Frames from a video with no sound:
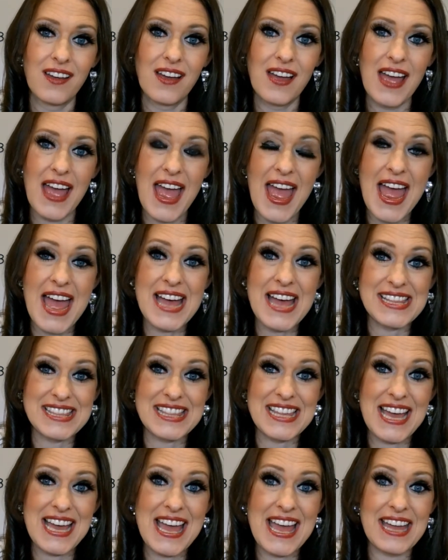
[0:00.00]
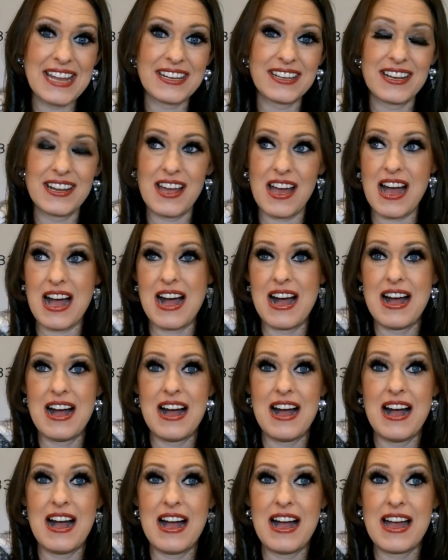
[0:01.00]
and then
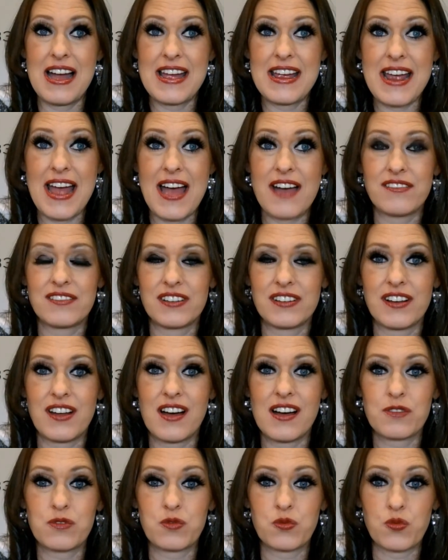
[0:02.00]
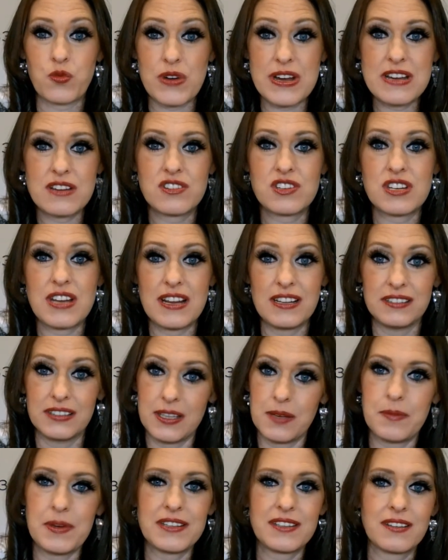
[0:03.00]
I have not reached a
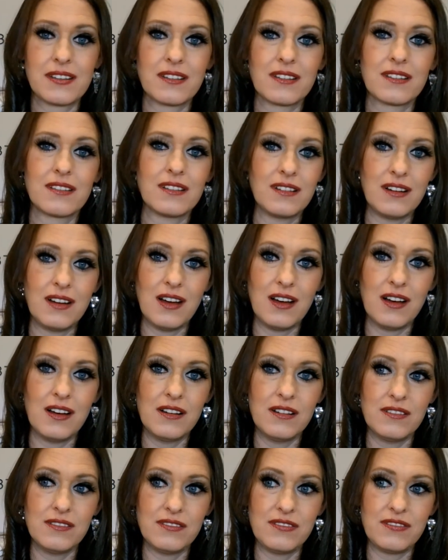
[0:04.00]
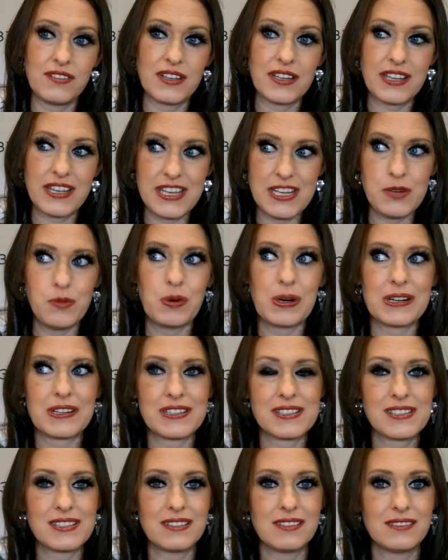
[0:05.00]
limit of
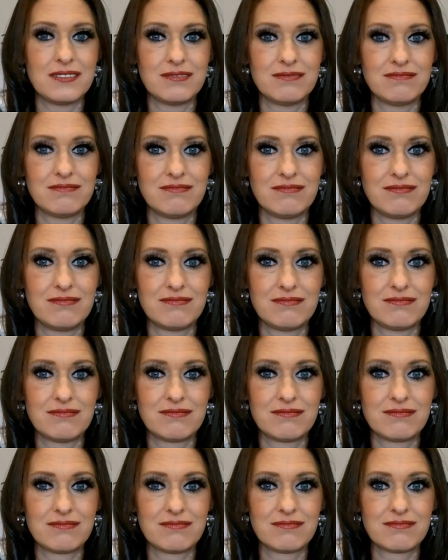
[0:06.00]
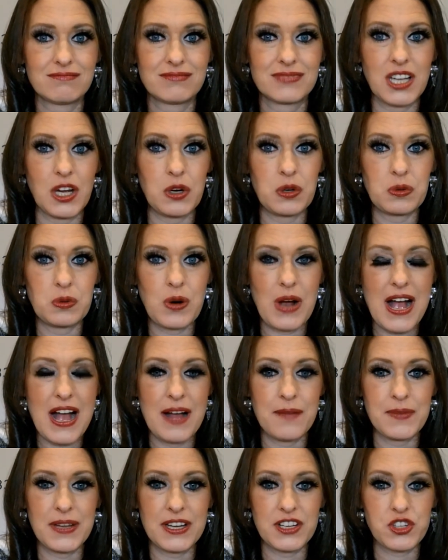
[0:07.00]
keywords. So
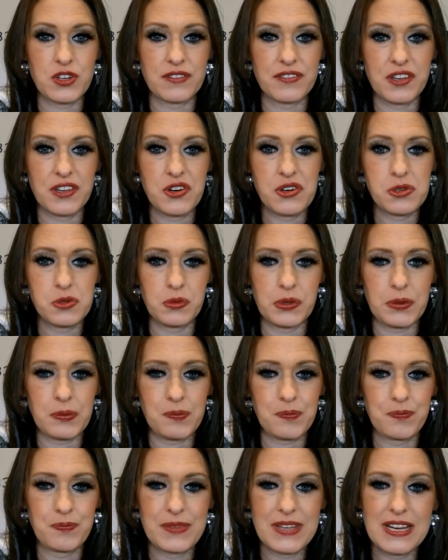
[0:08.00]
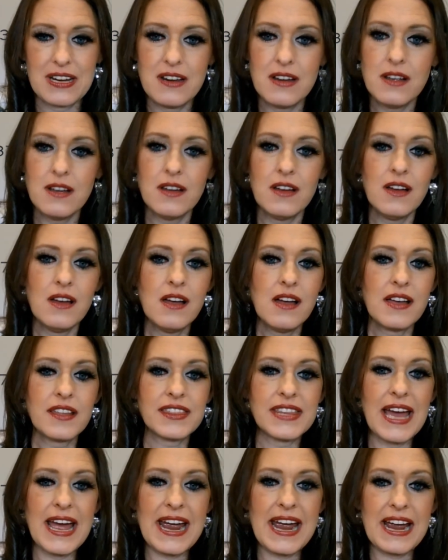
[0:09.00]
I'm not sure if there is one.
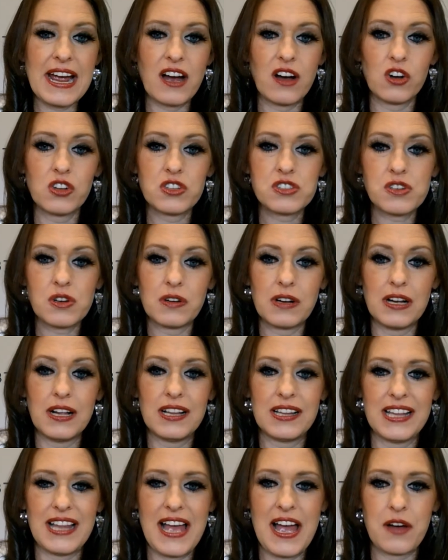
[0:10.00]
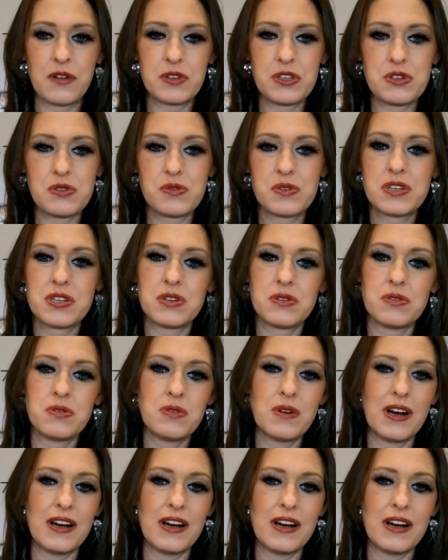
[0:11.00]
They also allow you to